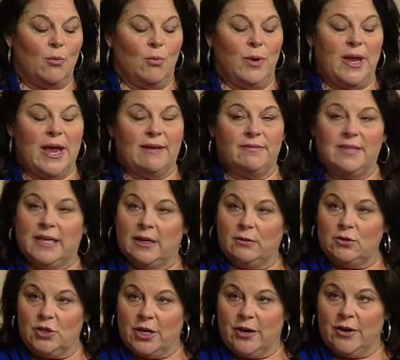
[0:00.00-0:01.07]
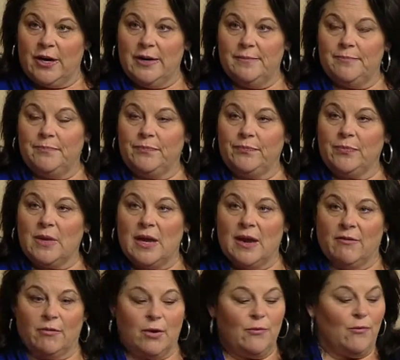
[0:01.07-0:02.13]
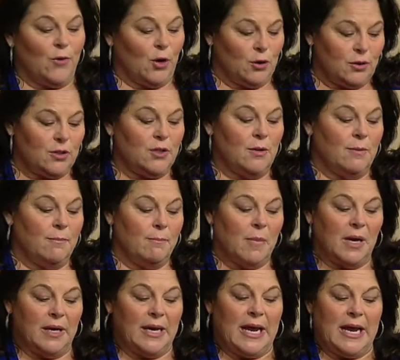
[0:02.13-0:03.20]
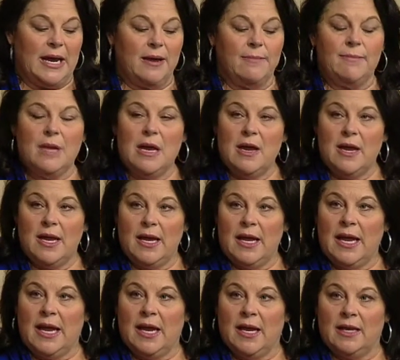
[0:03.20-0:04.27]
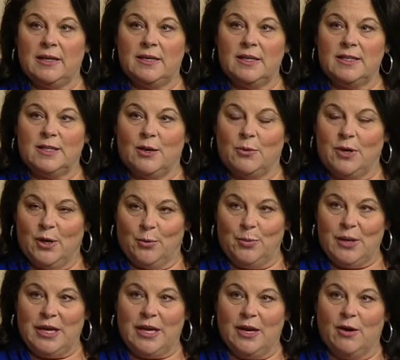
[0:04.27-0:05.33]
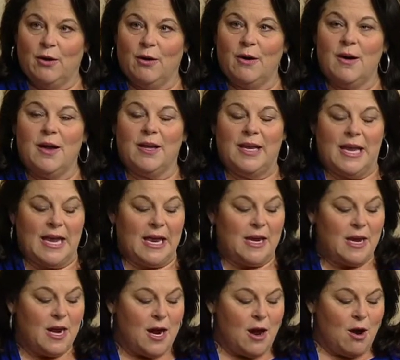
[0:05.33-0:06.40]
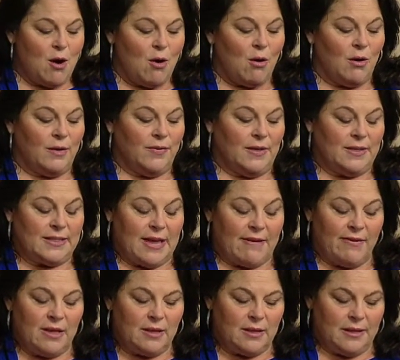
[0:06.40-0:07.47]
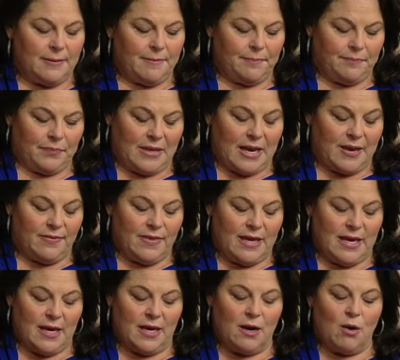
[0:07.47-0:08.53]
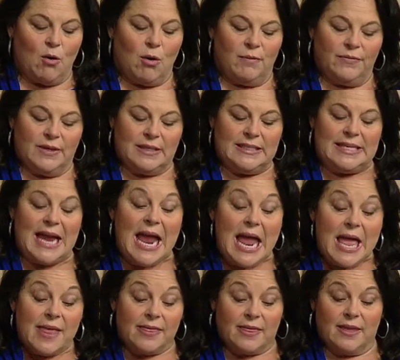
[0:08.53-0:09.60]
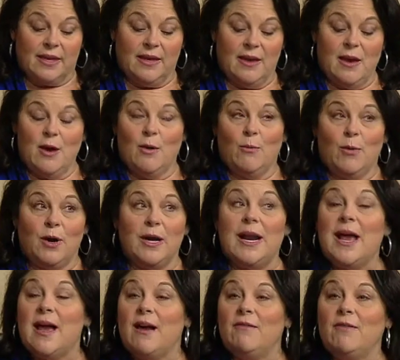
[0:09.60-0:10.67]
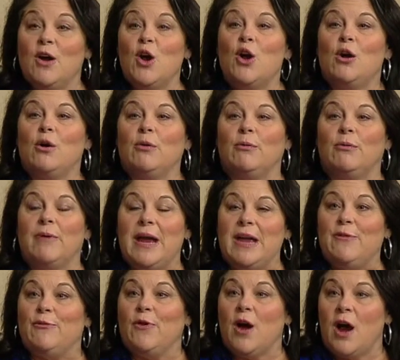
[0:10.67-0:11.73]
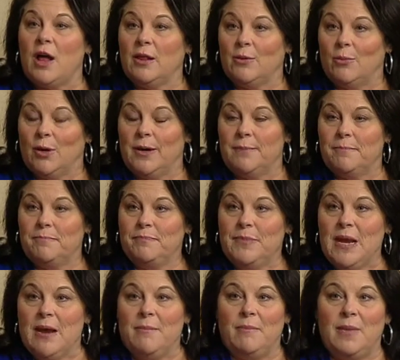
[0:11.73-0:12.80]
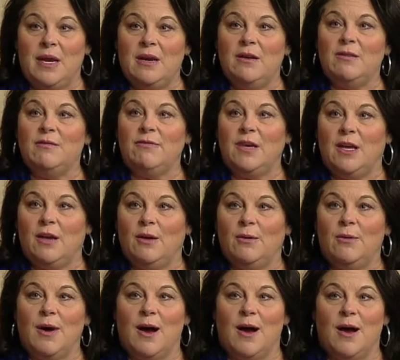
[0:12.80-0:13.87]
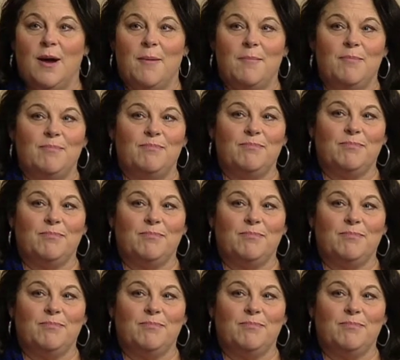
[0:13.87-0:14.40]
we have Dale Jarrett every first Monday, and so he'll be here again on the 7th, and then on the 10th, we're going to have Hooray for Hollywood. Many of you, um,